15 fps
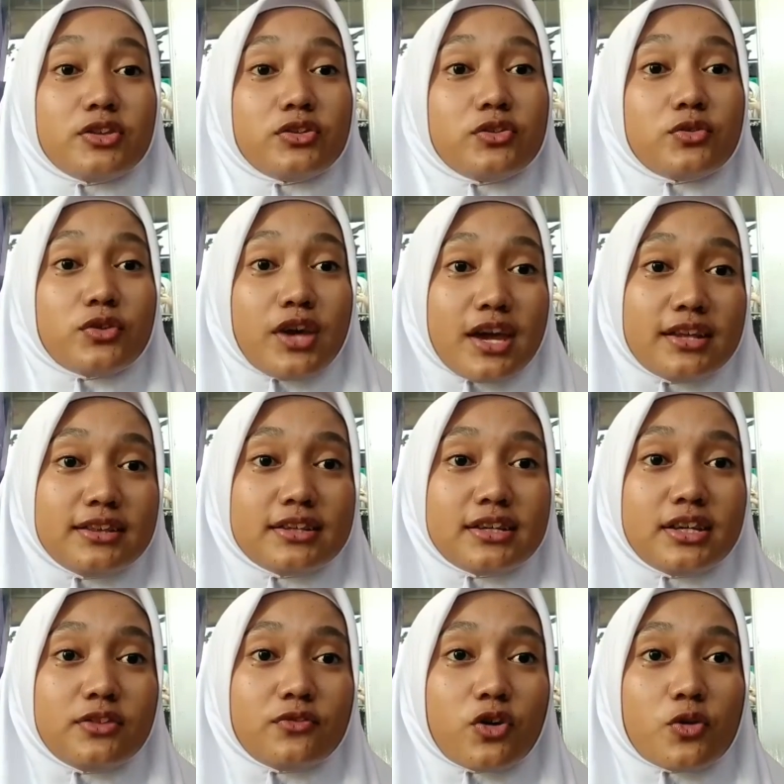To gain the
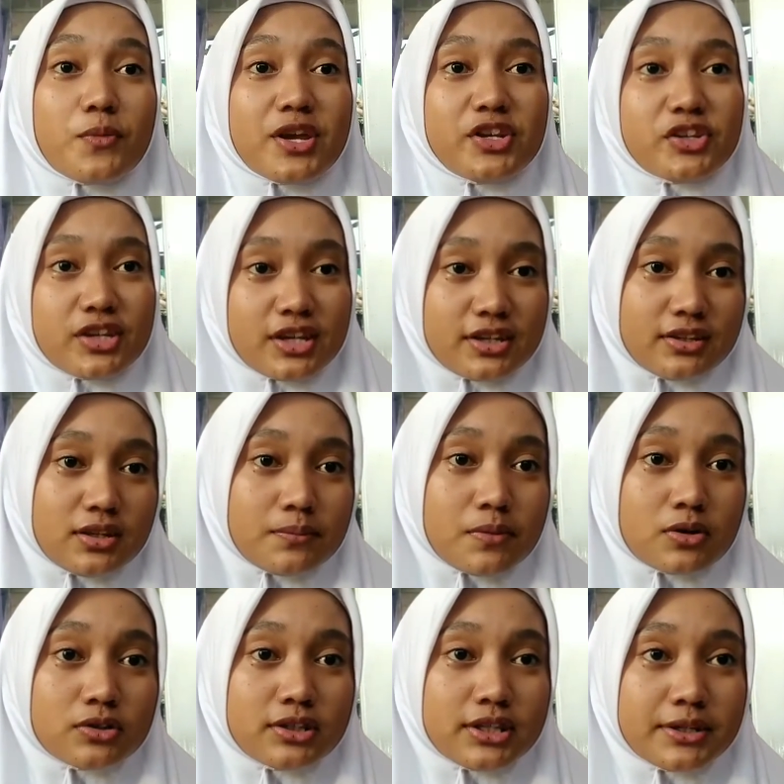information
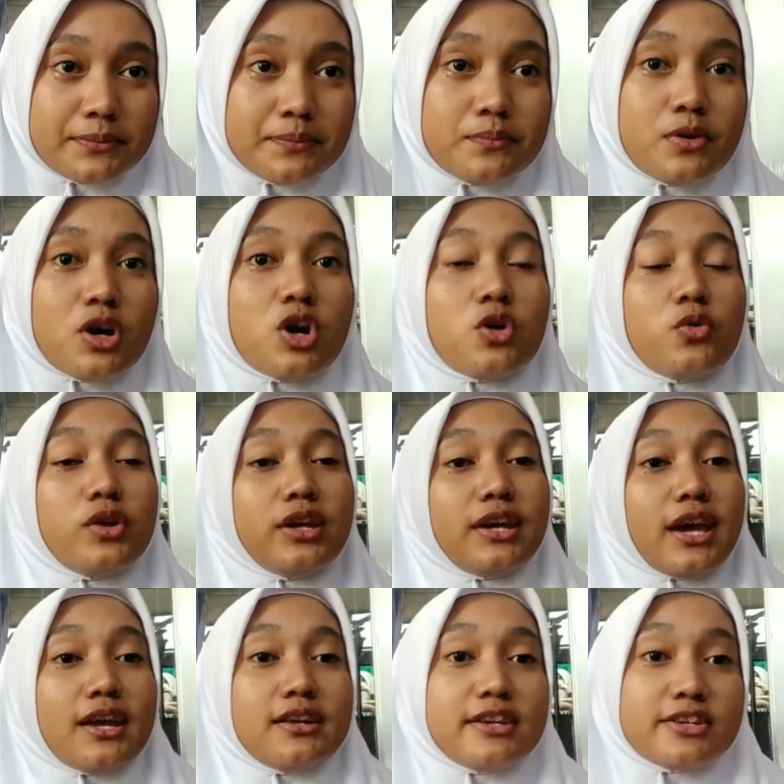about them, we
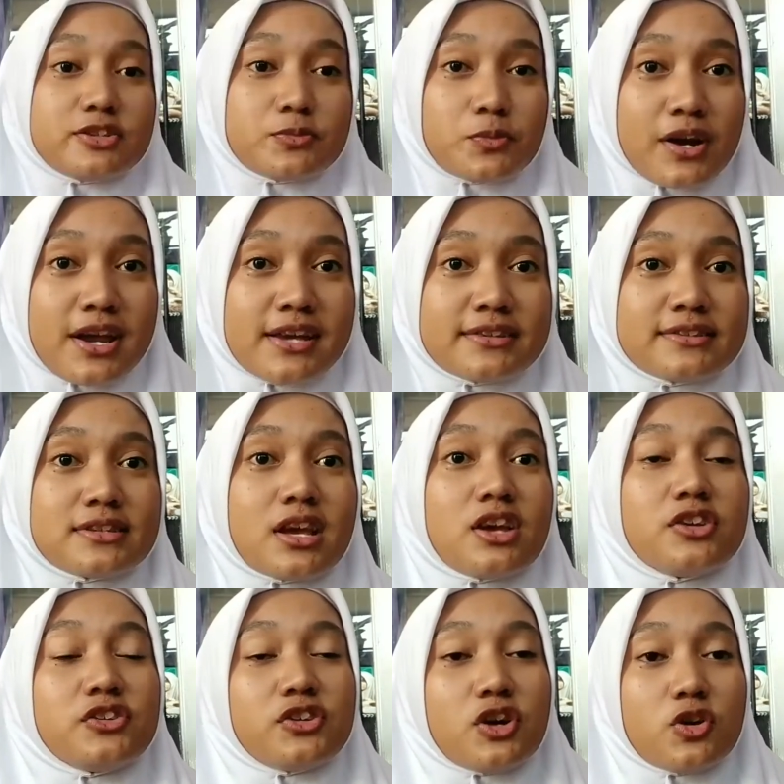can express,
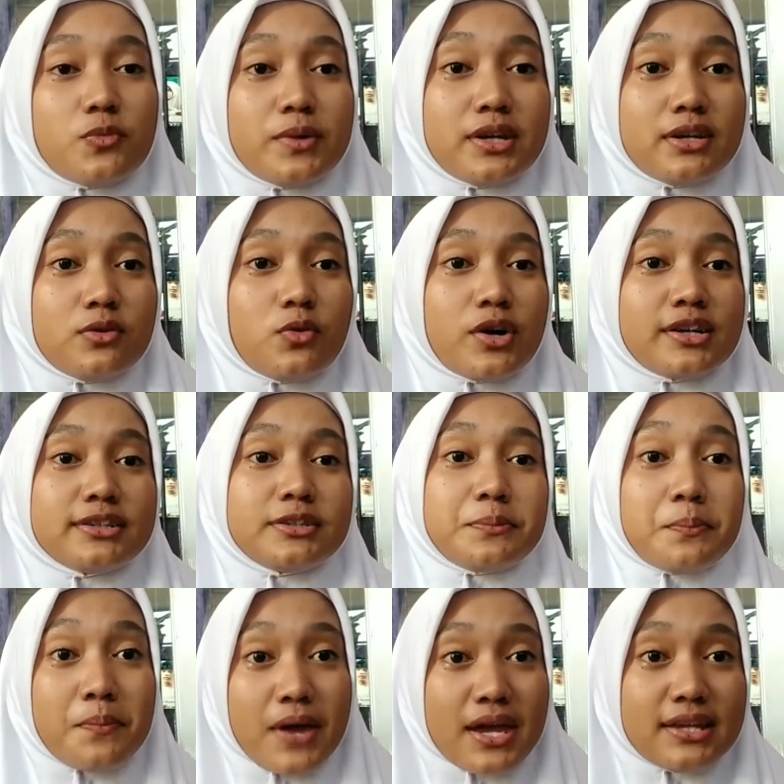show me where the
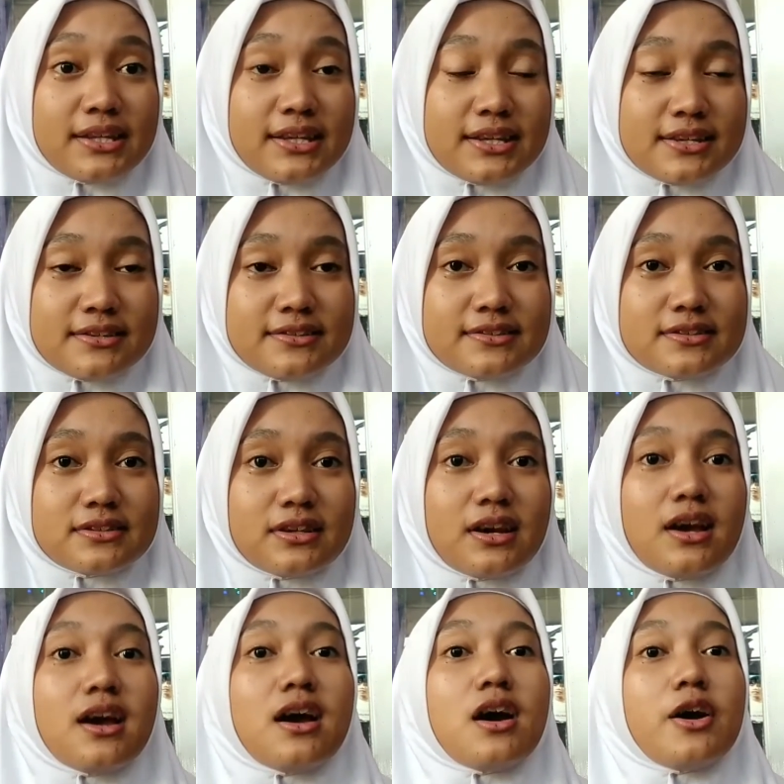pain is,
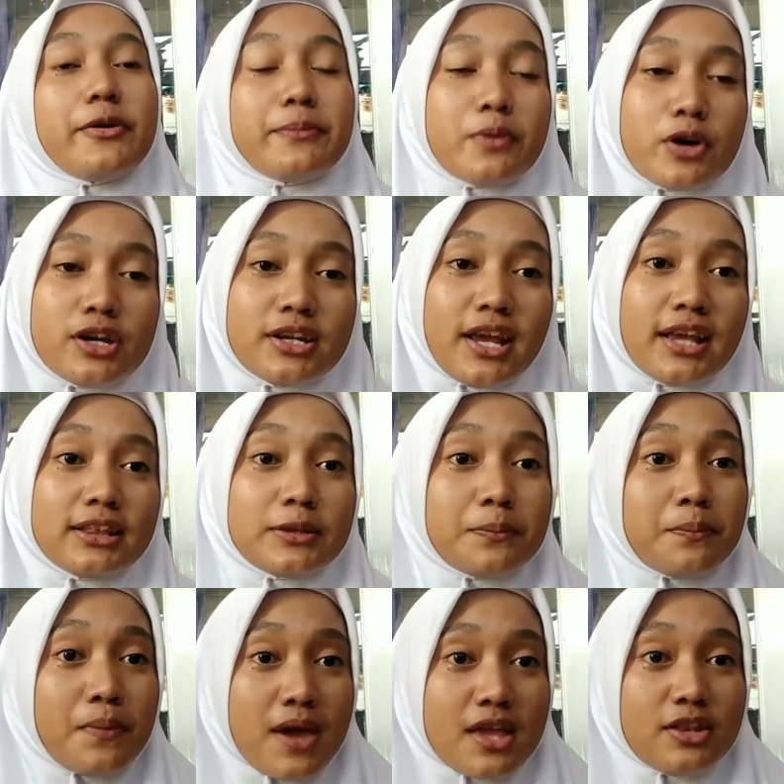point at
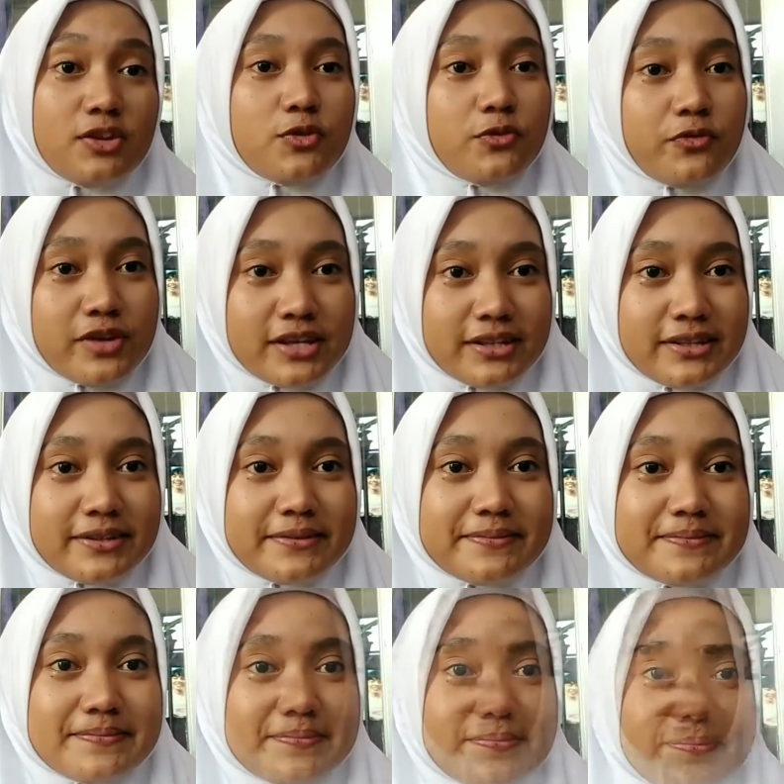the pain you feel.
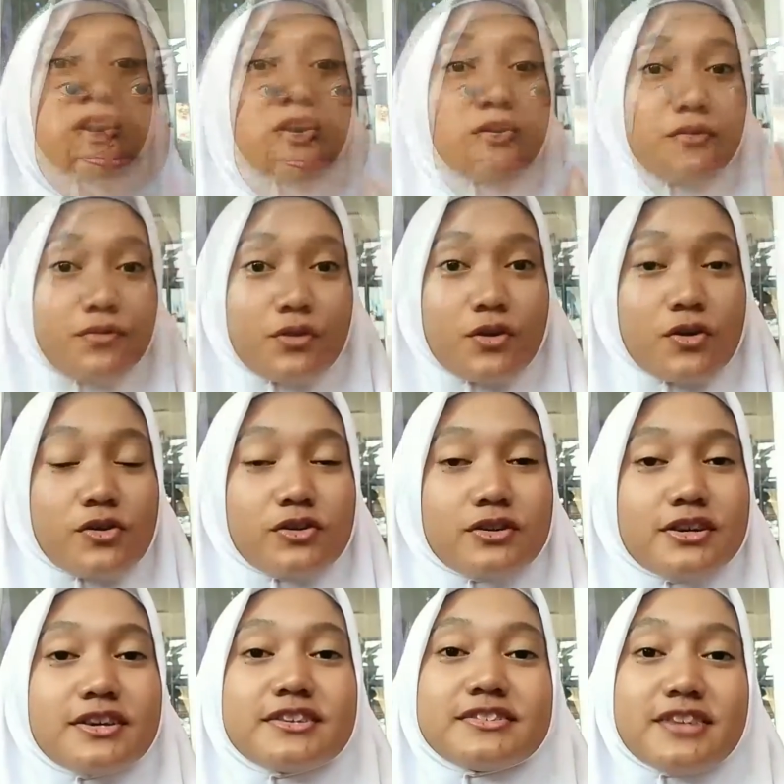
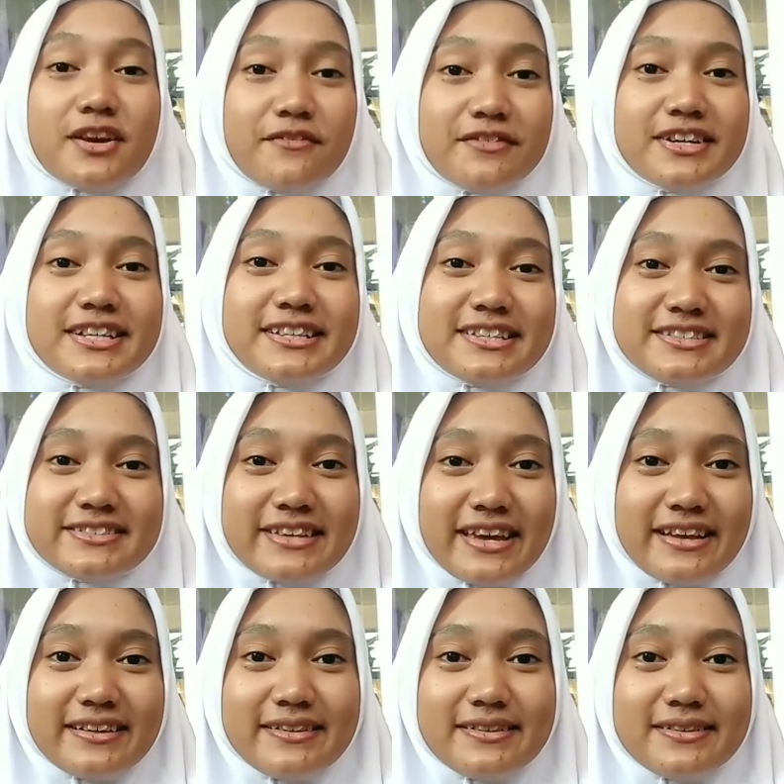4. Severity
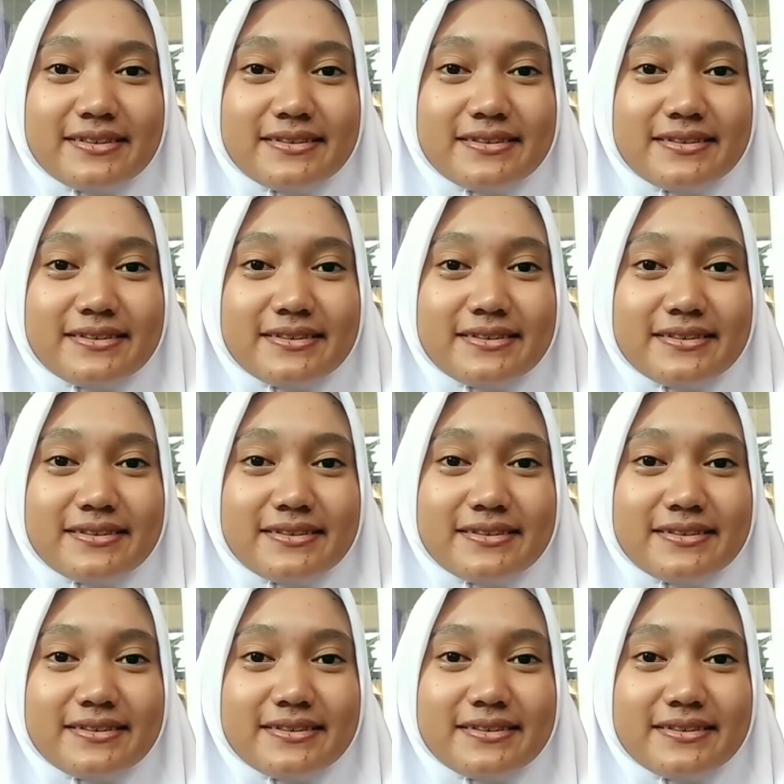scale.